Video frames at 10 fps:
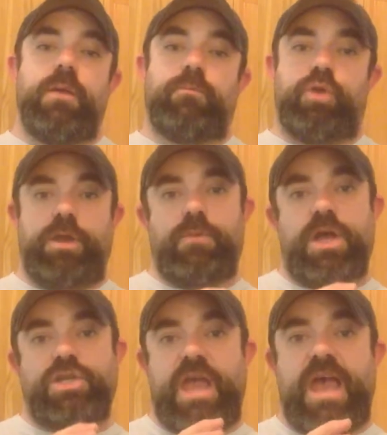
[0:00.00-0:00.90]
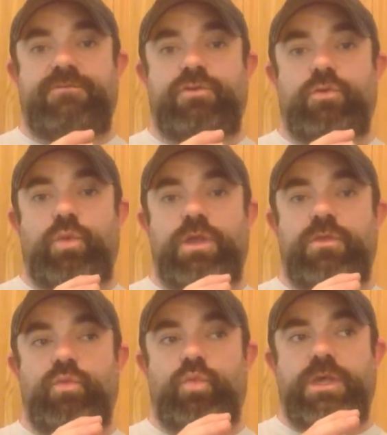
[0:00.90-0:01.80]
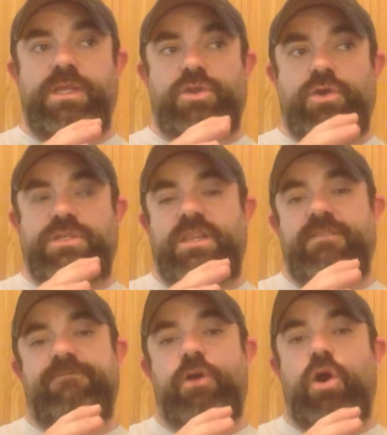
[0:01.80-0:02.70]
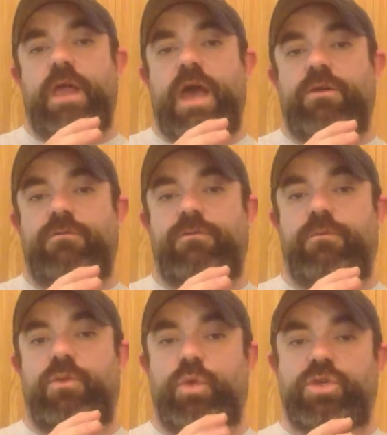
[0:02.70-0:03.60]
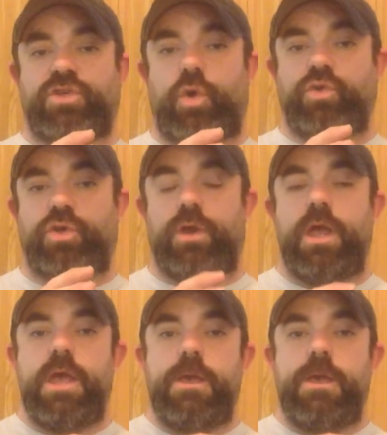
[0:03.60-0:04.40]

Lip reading: pretty much after when we started seeing the fallout from the Winter Soldier,